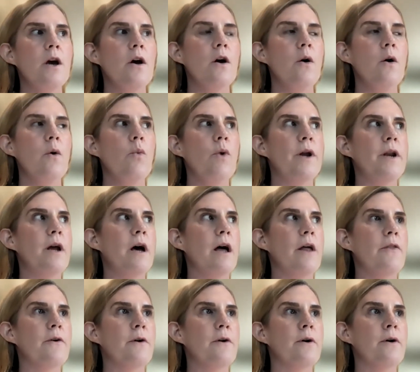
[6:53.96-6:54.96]
one
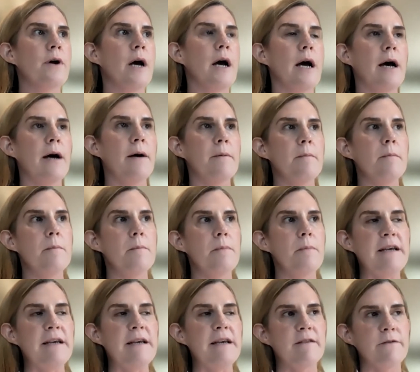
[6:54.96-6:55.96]
other uh,
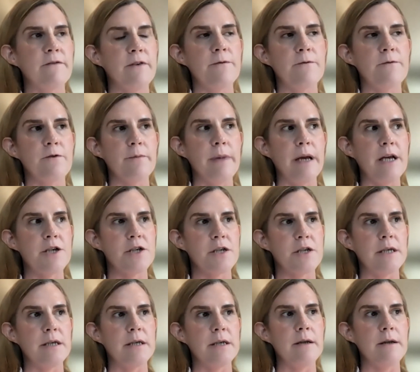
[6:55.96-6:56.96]
piece of
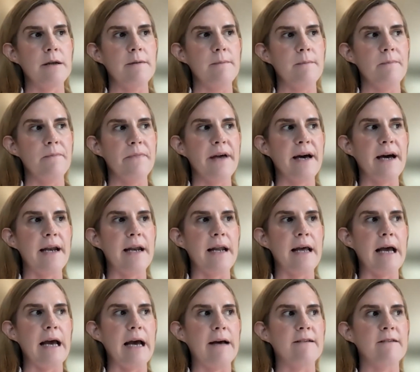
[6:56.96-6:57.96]
information that
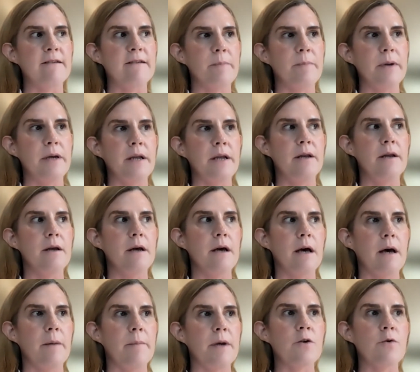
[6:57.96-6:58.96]
has been
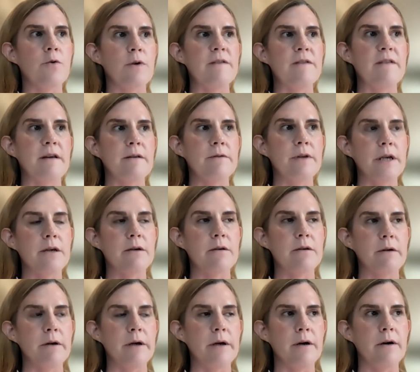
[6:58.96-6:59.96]
um, increasingly
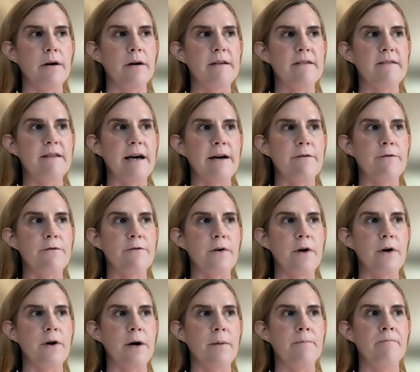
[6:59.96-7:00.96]
clear is that
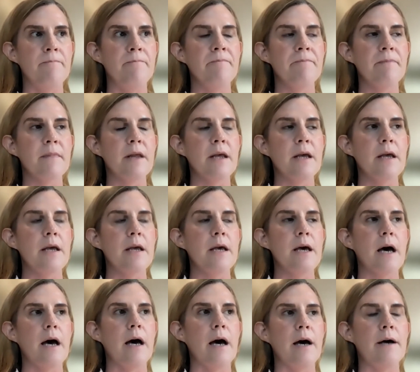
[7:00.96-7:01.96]
from
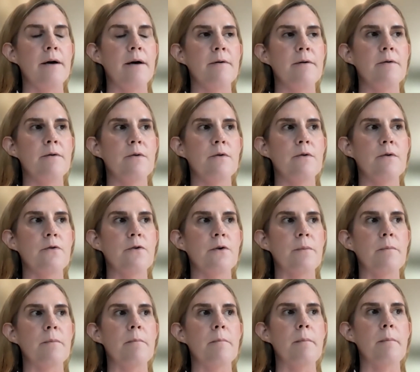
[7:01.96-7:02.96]
uh,
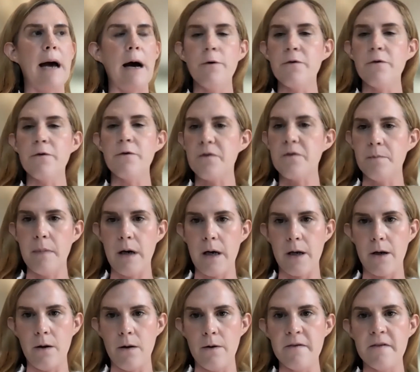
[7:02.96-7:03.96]
from mouse
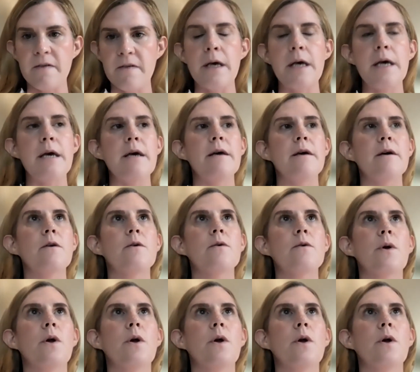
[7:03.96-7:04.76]
models, clonal